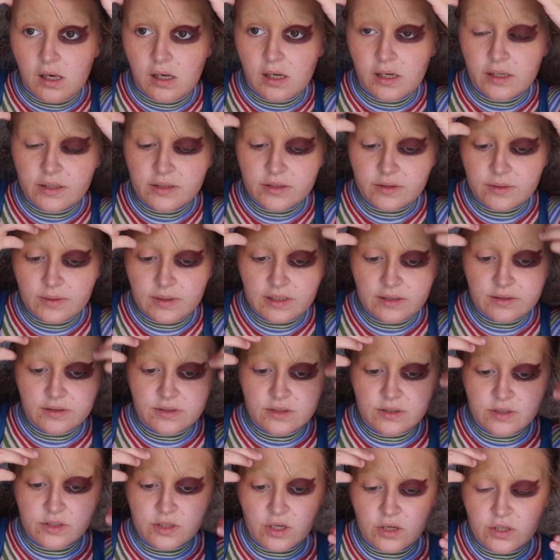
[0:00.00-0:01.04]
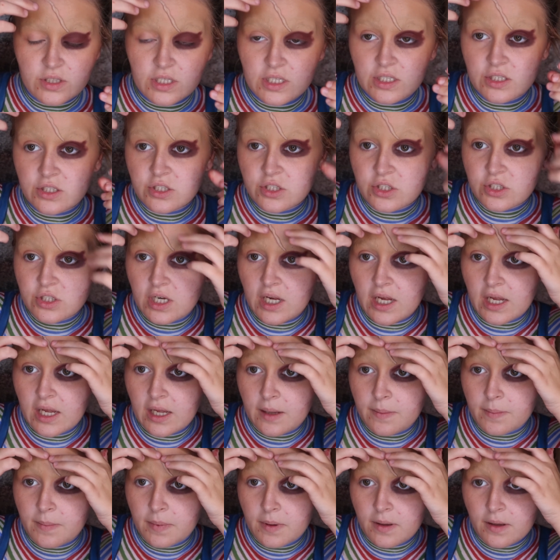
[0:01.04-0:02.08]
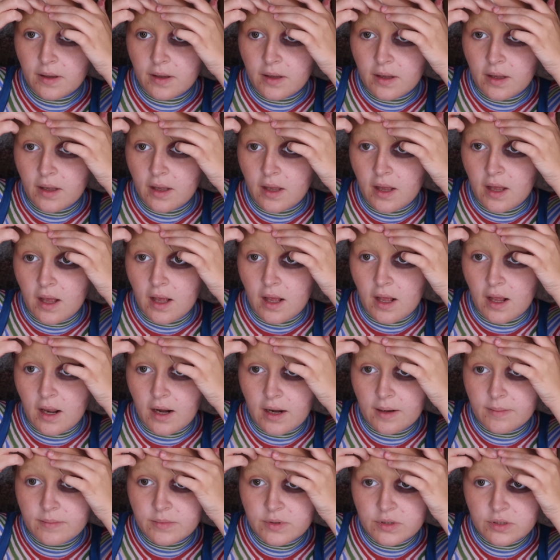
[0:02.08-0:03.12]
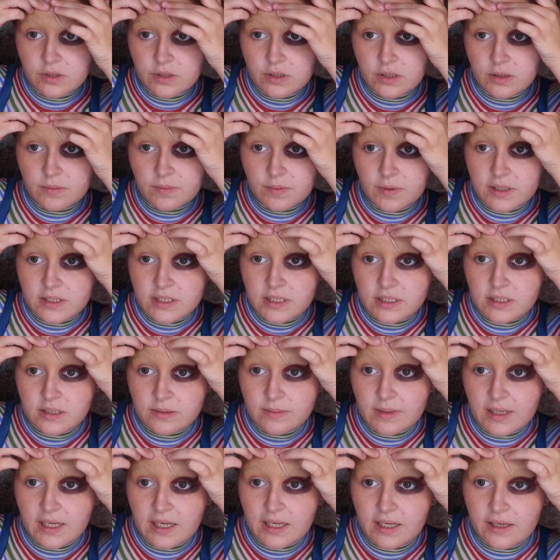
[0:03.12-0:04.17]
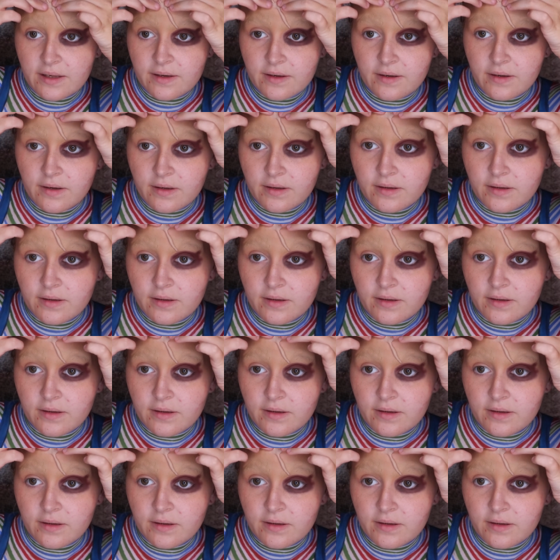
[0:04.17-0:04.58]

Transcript: into a little sausage shape, and I'm just gonna press it to my head.